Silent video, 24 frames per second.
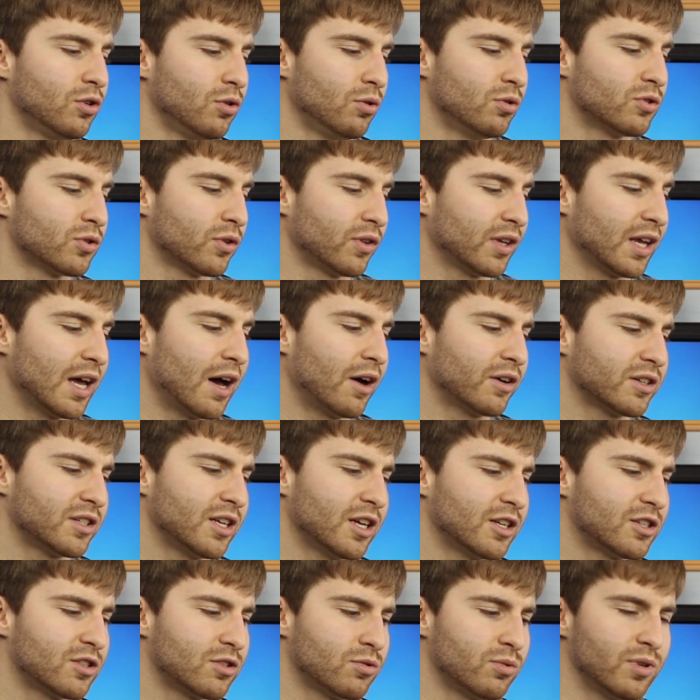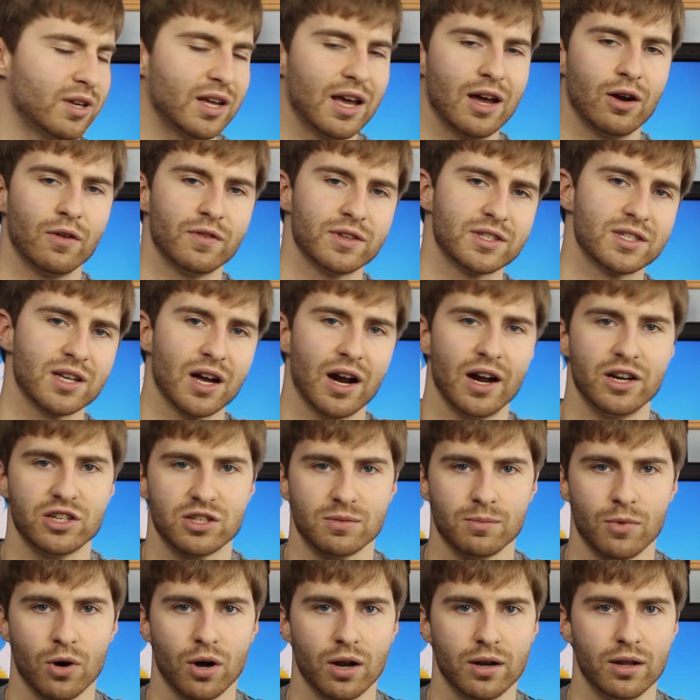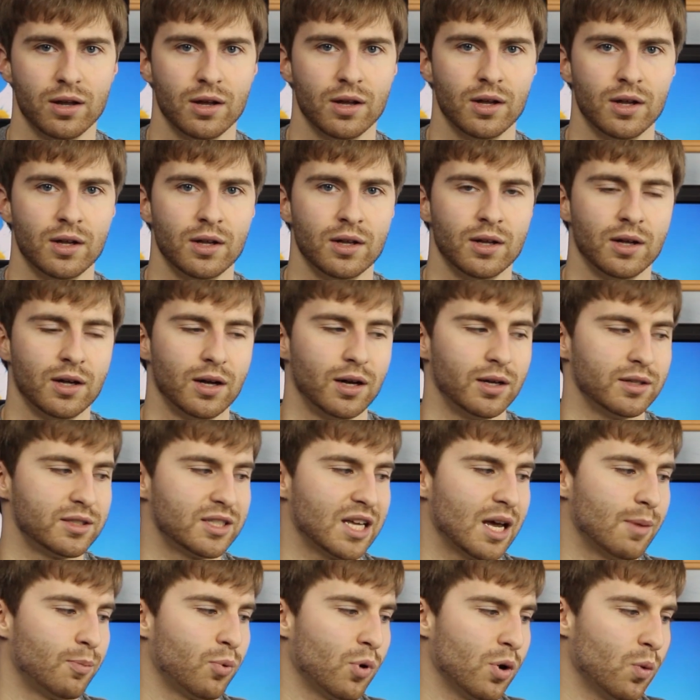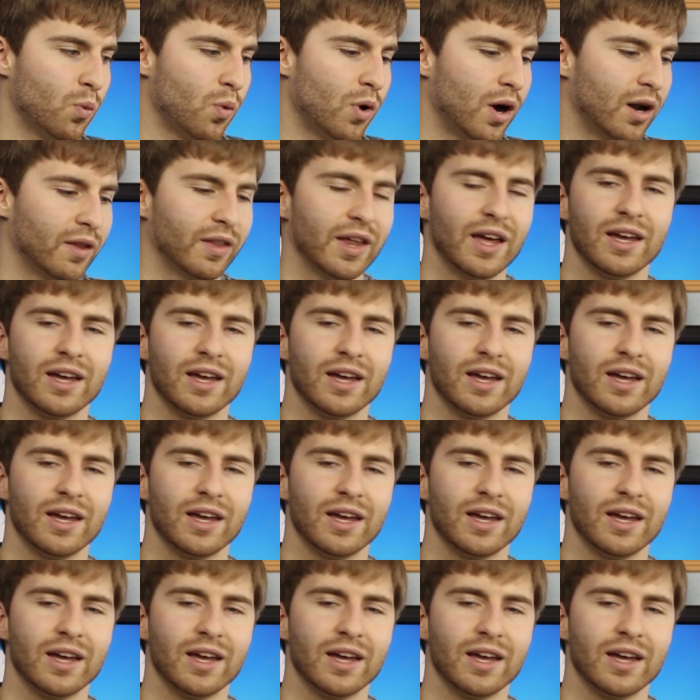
use on the Galaxy S three yet on the CyanogenMod uh, ten point one.